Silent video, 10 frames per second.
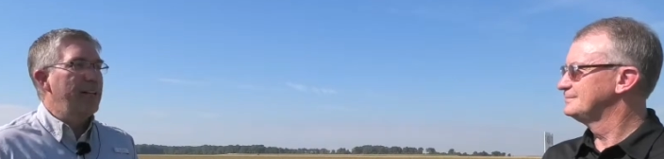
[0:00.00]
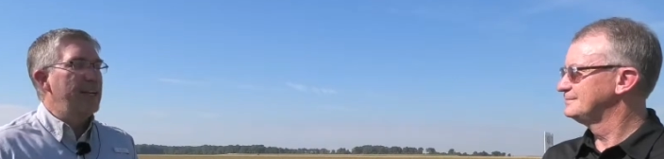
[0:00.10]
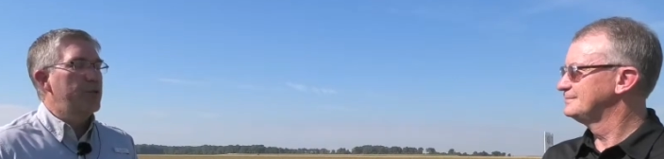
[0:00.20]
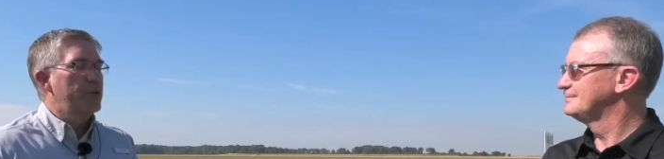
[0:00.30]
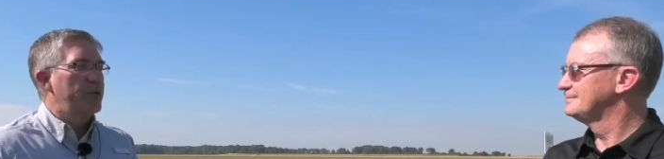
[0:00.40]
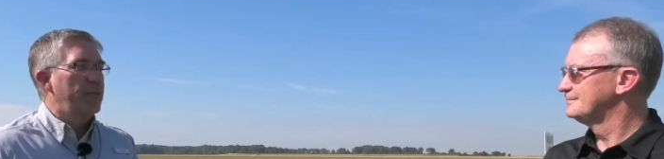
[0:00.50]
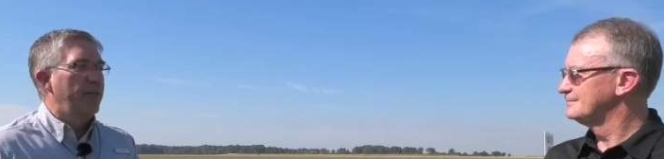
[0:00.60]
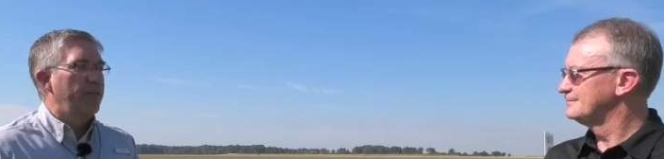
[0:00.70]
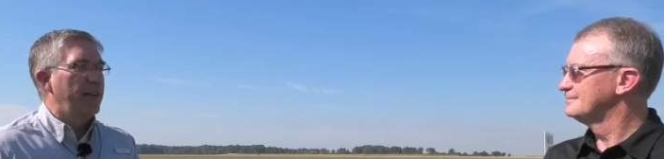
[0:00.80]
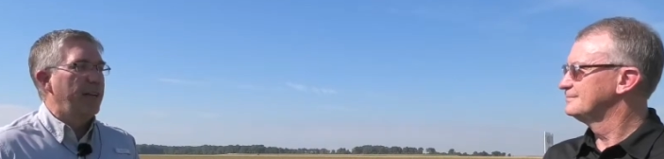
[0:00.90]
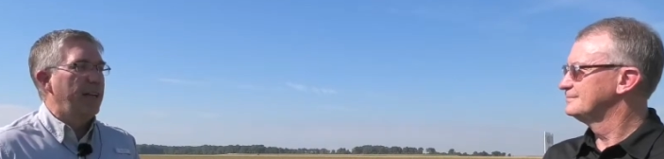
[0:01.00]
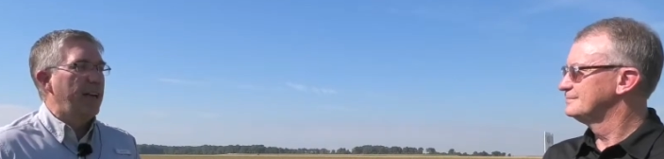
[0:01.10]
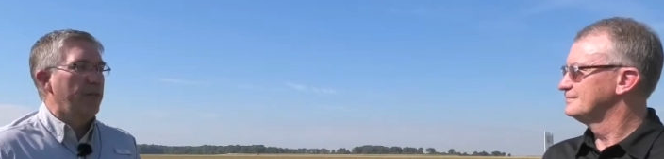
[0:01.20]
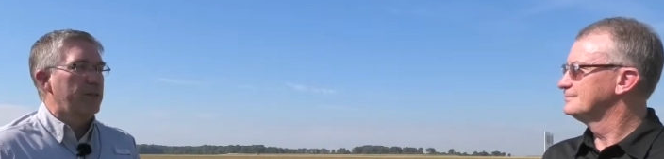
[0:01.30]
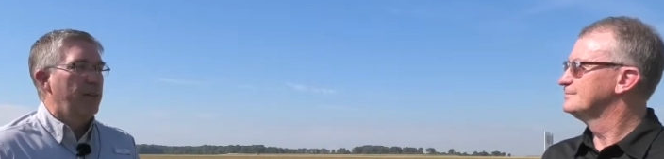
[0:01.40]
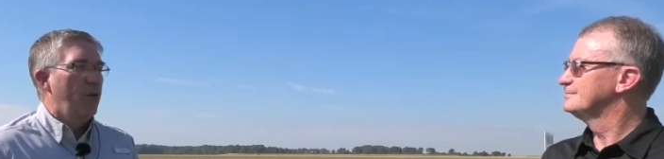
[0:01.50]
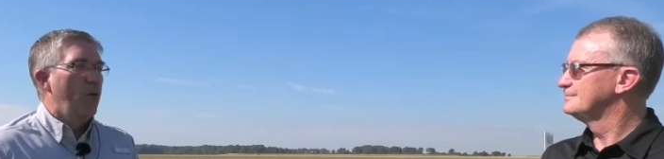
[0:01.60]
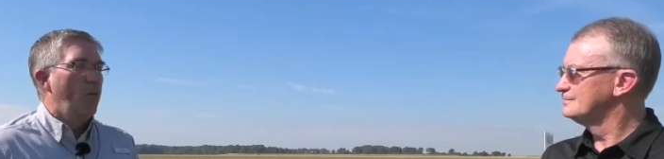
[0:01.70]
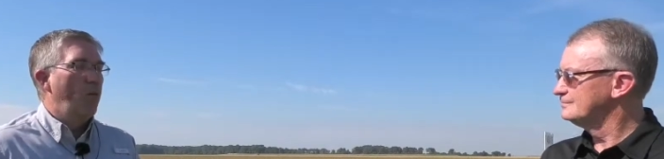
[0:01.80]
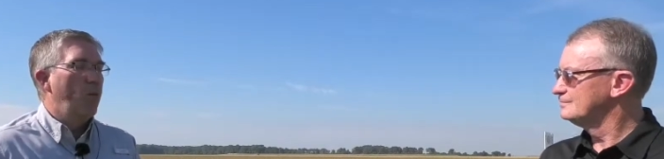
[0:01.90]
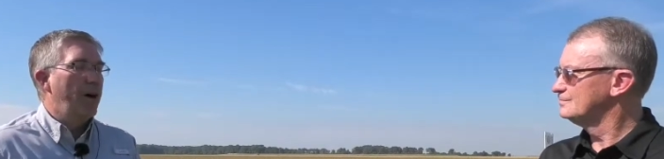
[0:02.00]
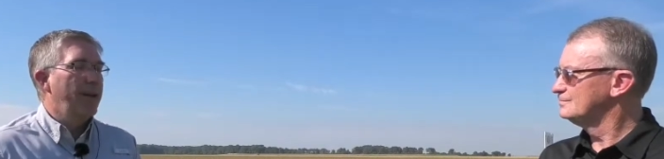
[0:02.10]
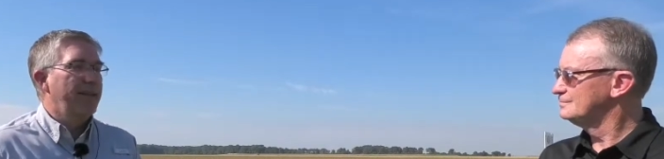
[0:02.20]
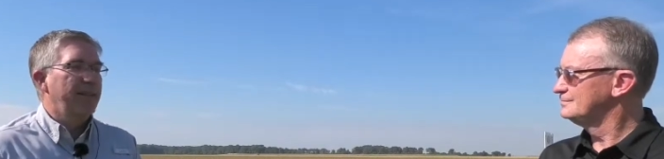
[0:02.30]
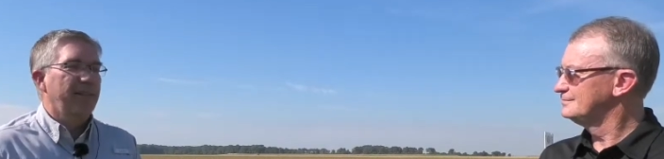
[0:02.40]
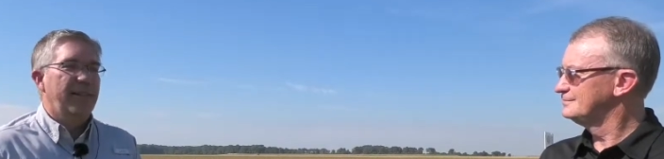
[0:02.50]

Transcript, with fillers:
Speaker 1: interested in finding out what